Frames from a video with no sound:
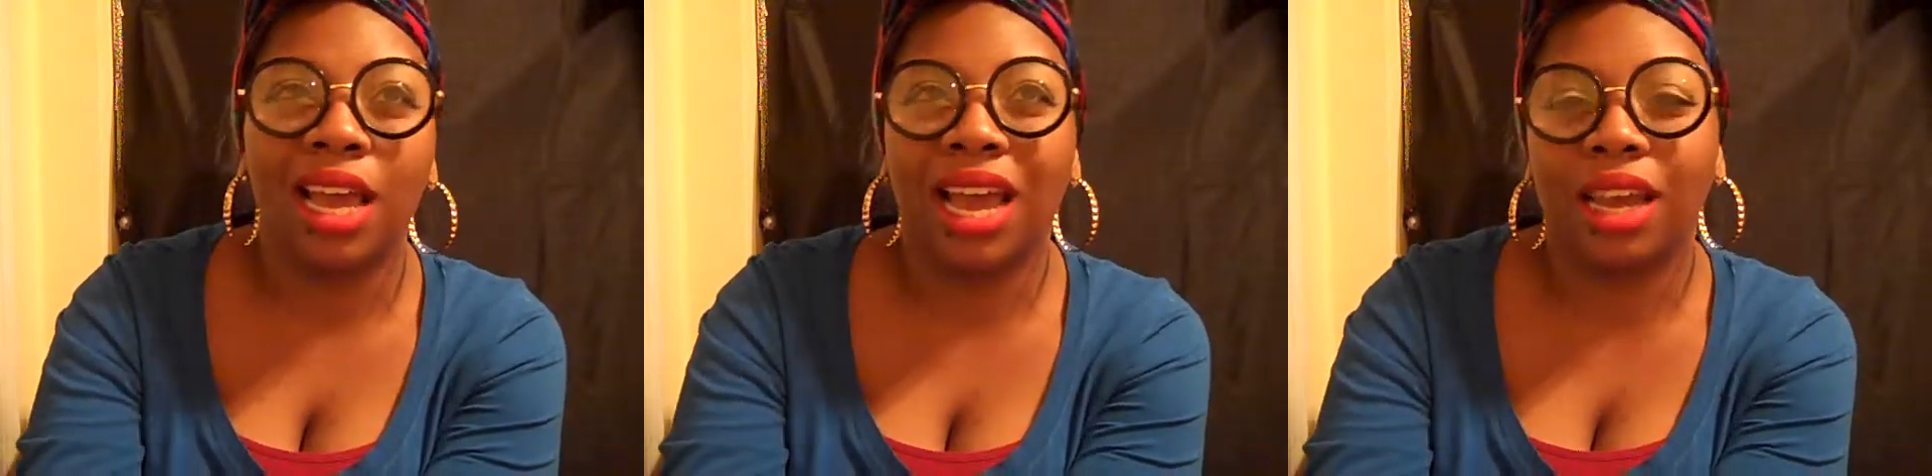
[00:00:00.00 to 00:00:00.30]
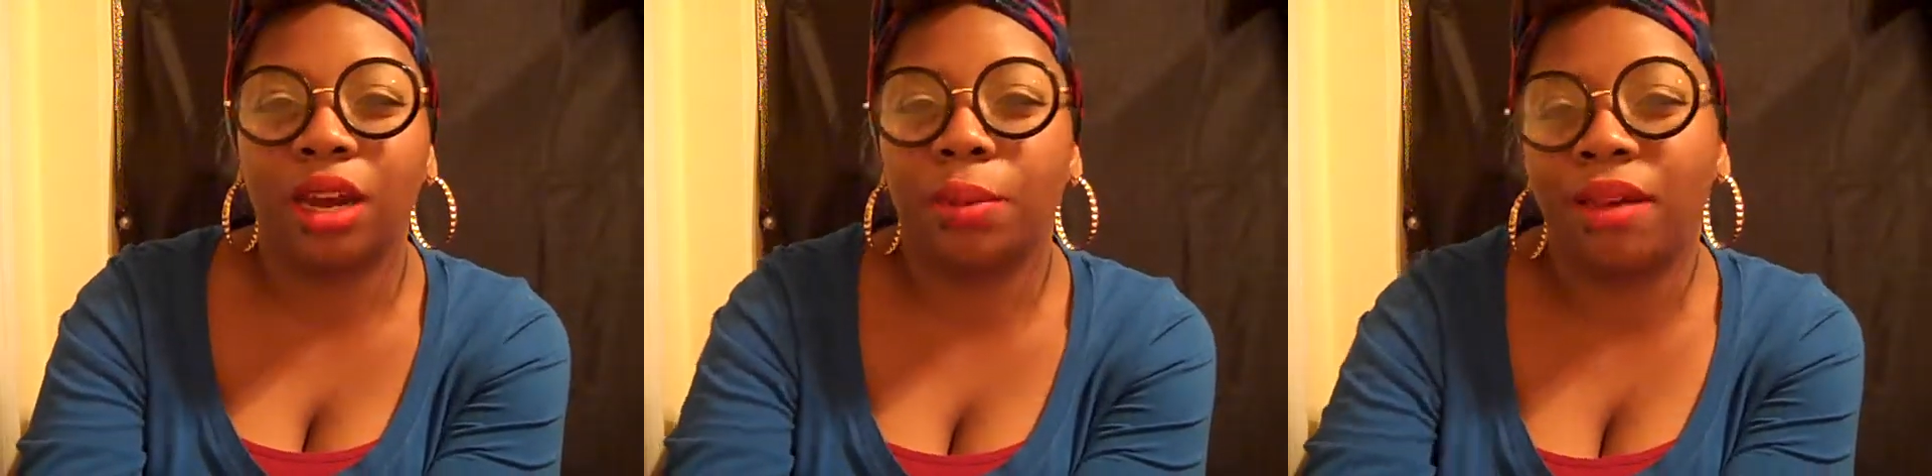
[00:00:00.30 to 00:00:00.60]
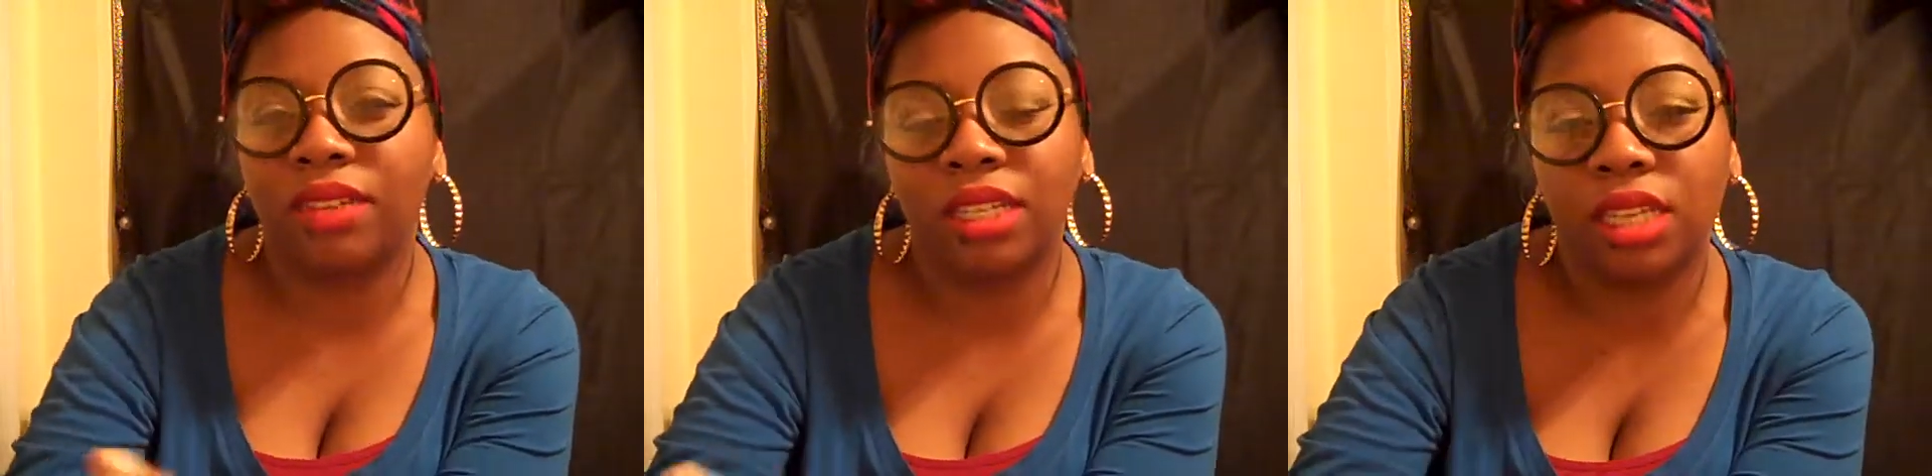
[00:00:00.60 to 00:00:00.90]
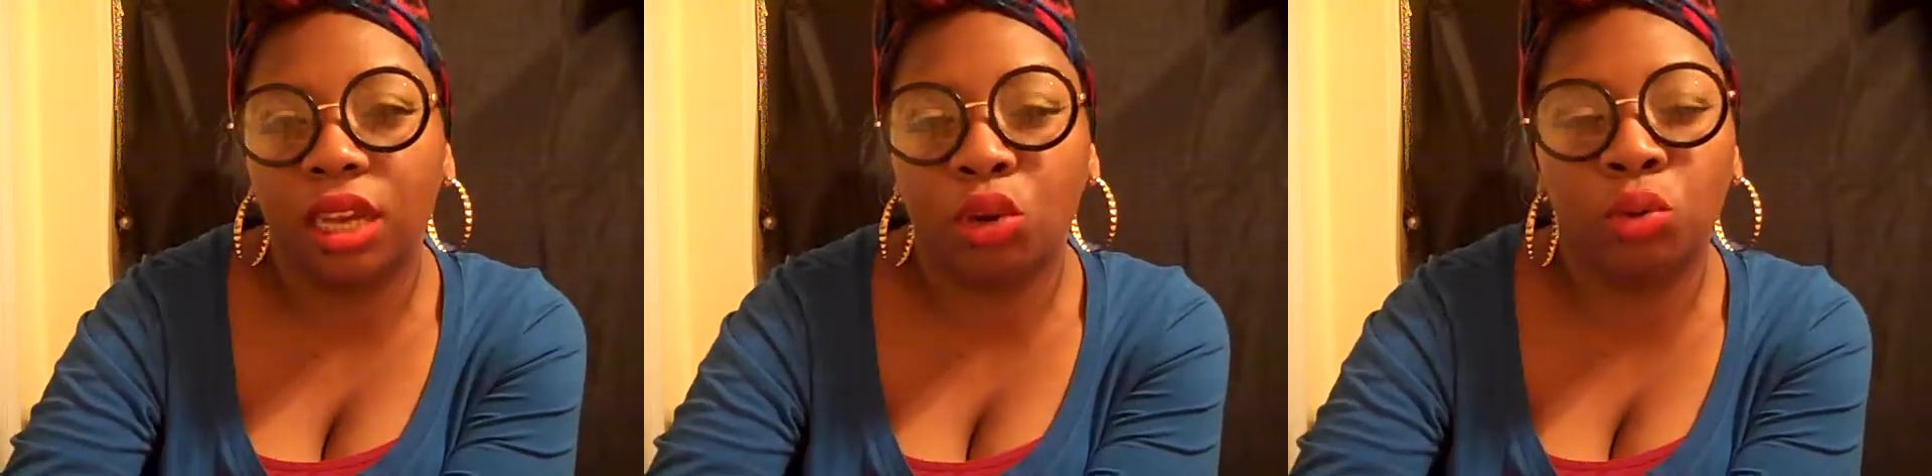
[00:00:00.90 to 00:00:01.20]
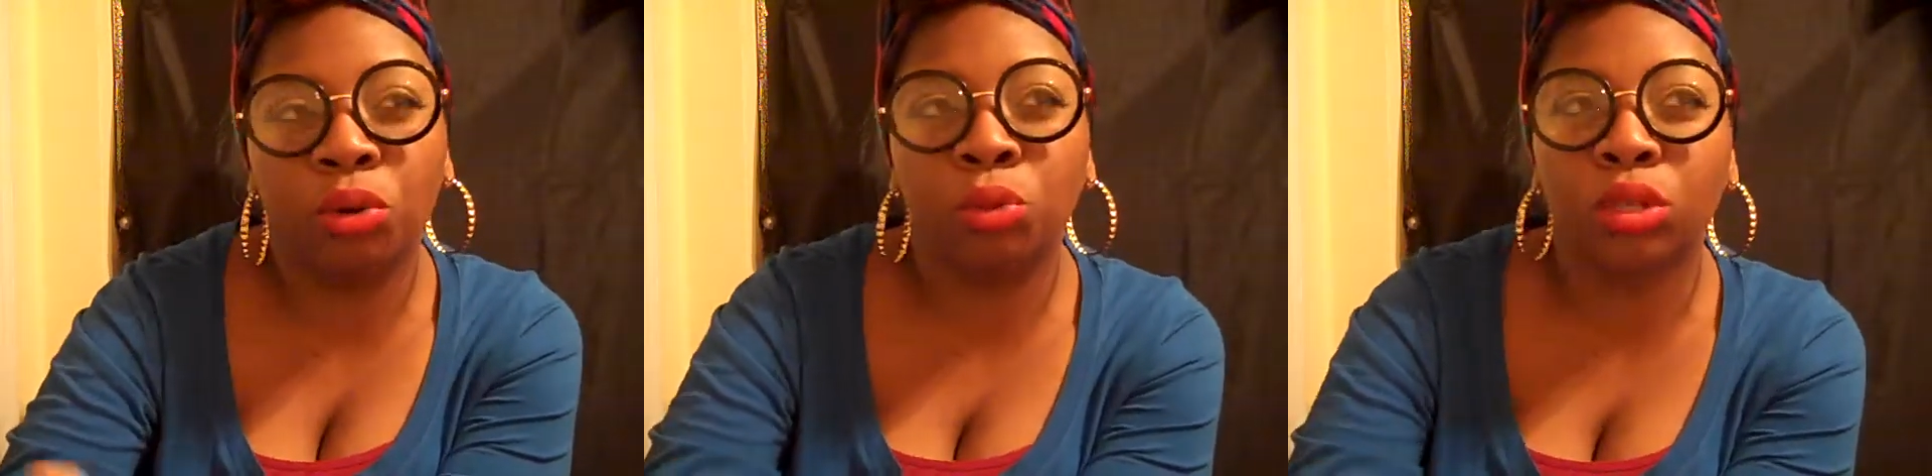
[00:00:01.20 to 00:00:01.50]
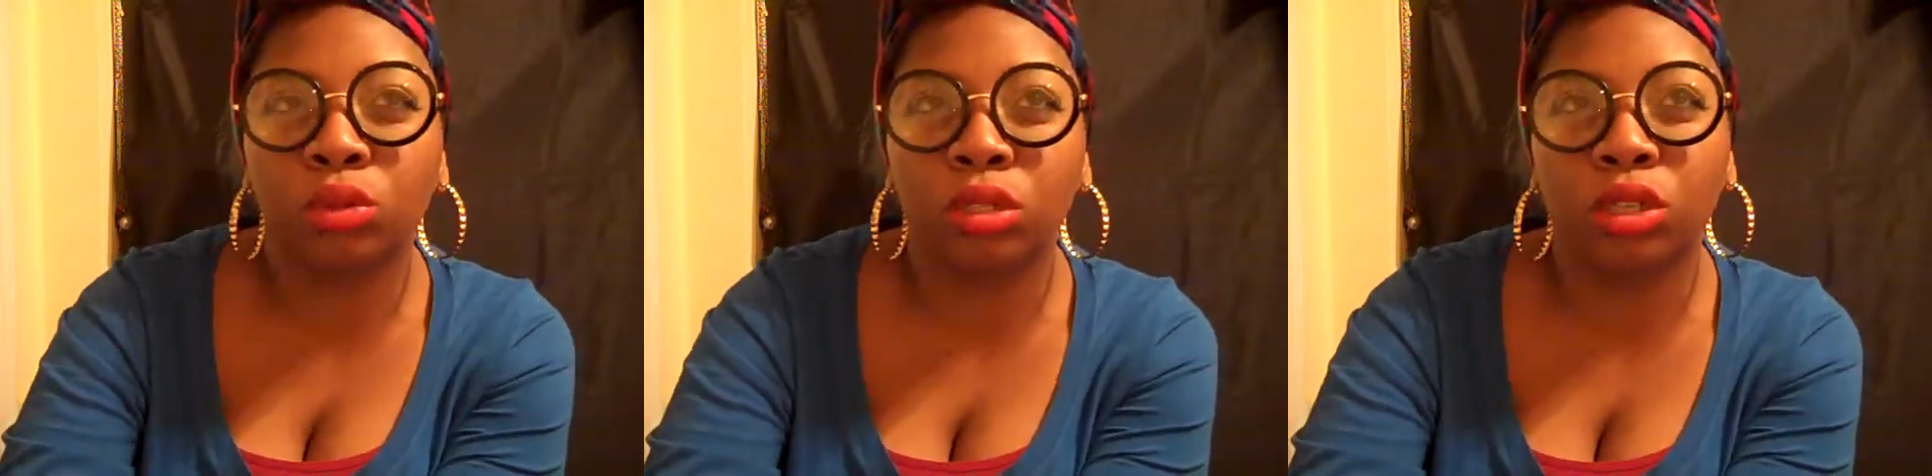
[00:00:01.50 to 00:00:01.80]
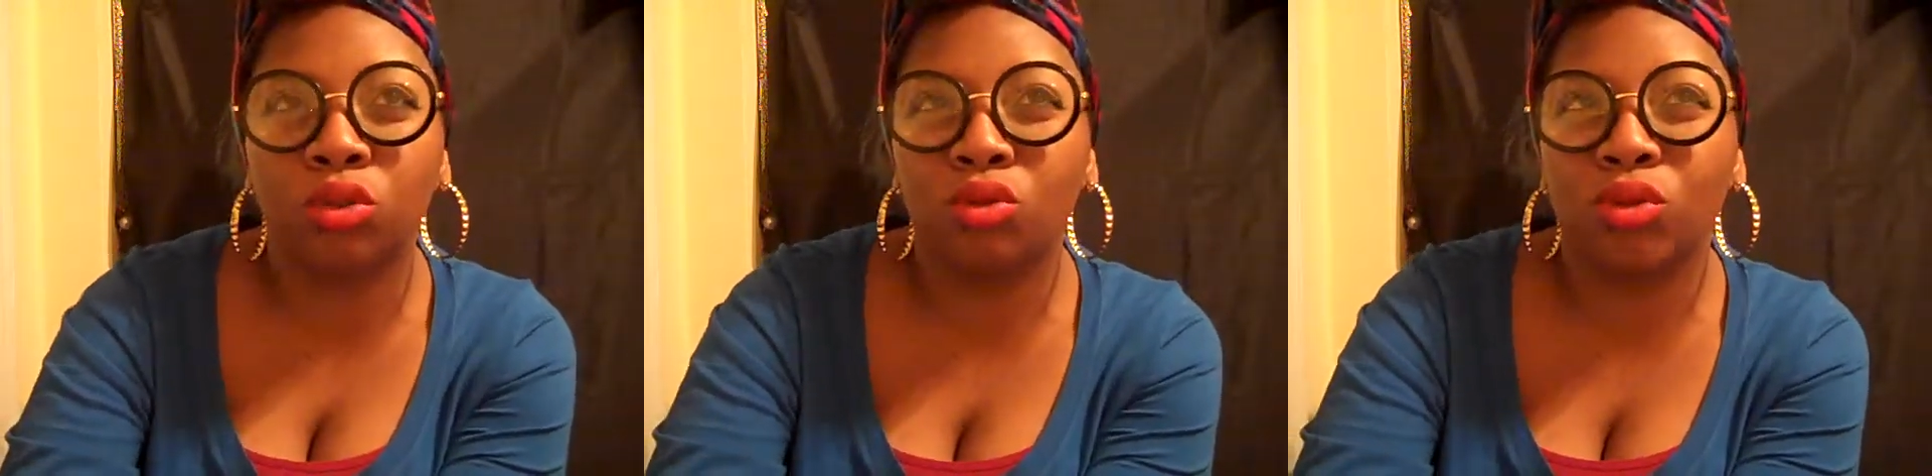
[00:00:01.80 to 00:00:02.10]
I ended up having to take Uber, which was
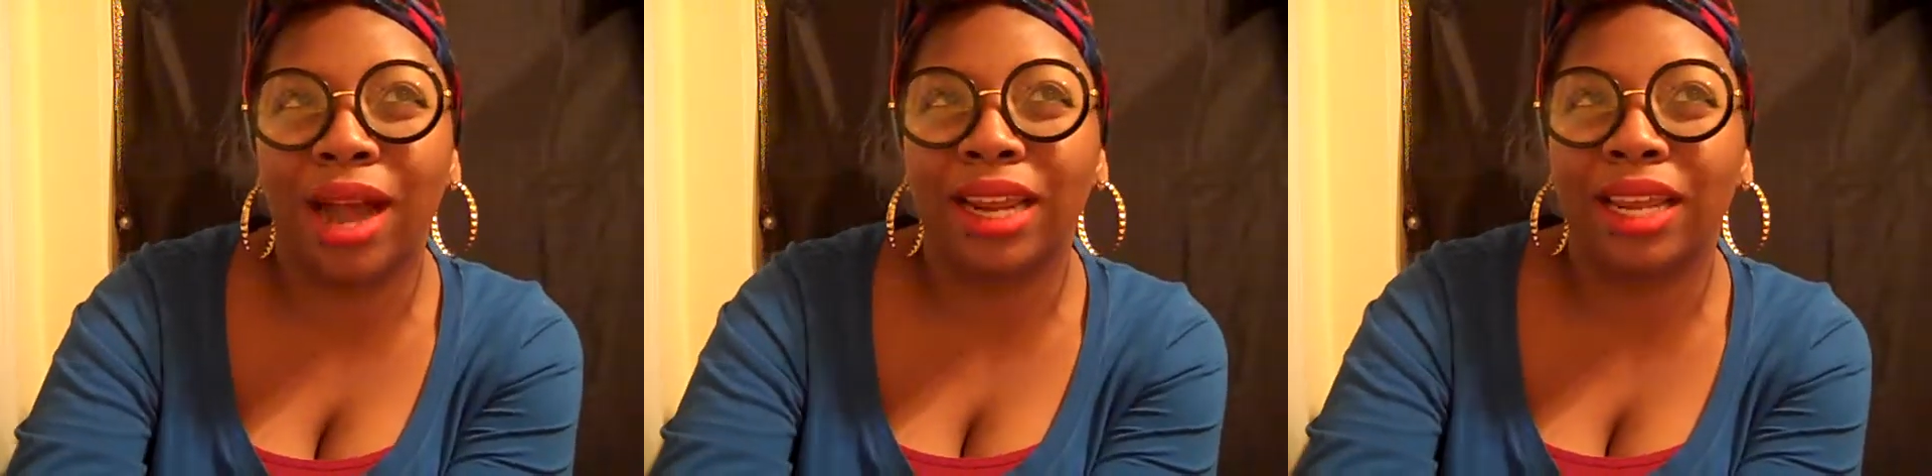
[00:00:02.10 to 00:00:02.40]
cool. I